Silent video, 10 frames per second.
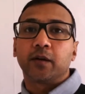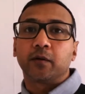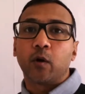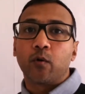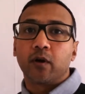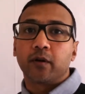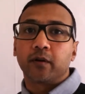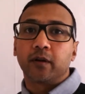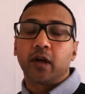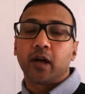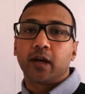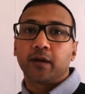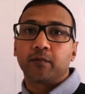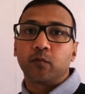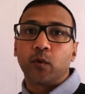go on
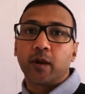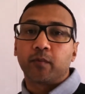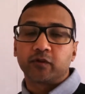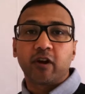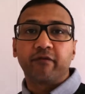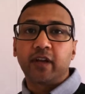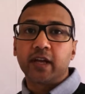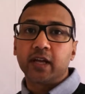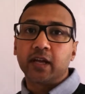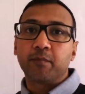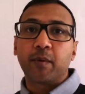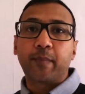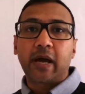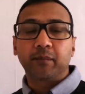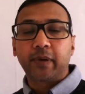when I'm traveling in my
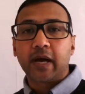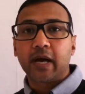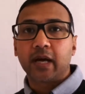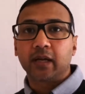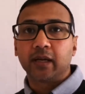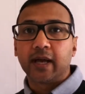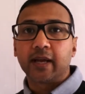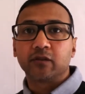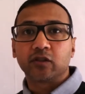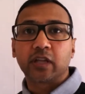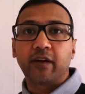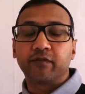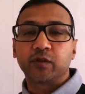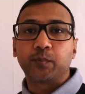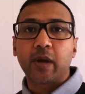backpack and just have
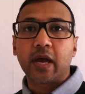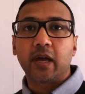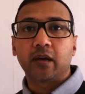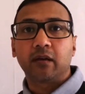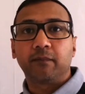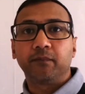spare